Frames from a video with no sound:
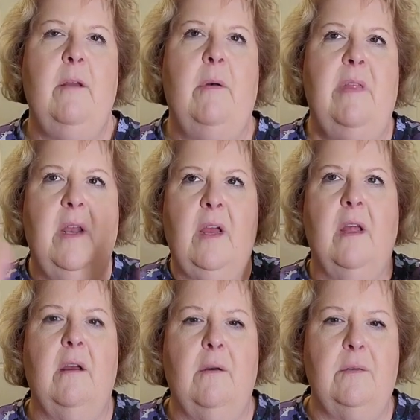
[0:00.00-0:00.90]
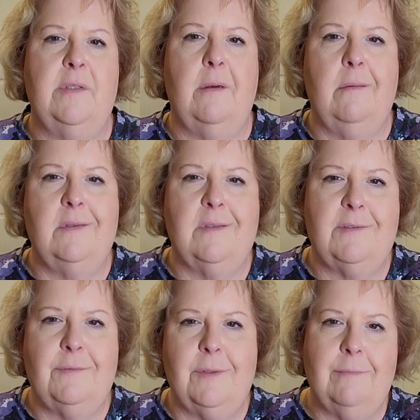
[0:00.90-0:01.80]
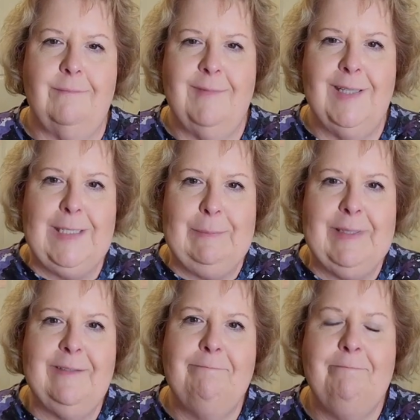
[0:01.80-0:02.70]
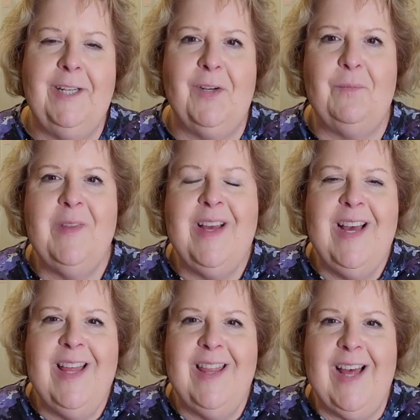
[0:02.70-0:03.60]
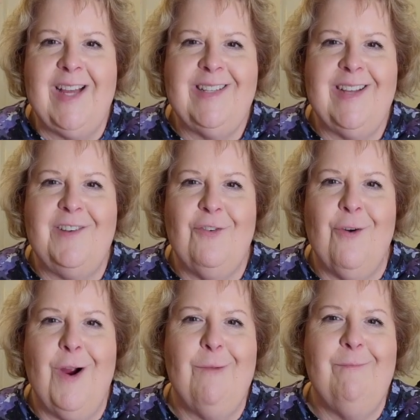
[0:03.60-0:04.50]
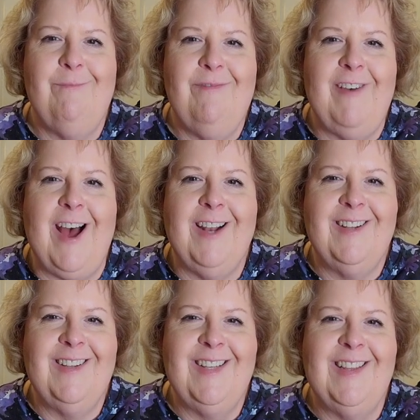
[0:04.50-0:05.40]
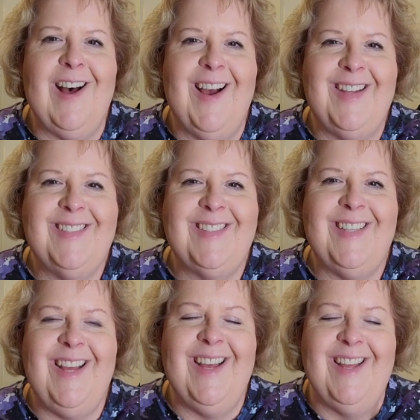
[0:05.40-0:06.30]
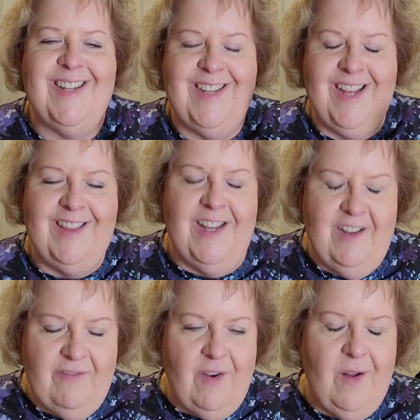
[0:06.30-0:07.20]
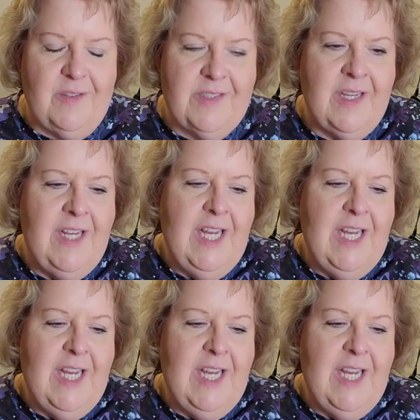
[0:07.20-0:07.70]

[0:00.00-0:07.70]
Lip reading: And then it kind of goes out, because that's where a little bit of, that underarm fat lies, and then it falls.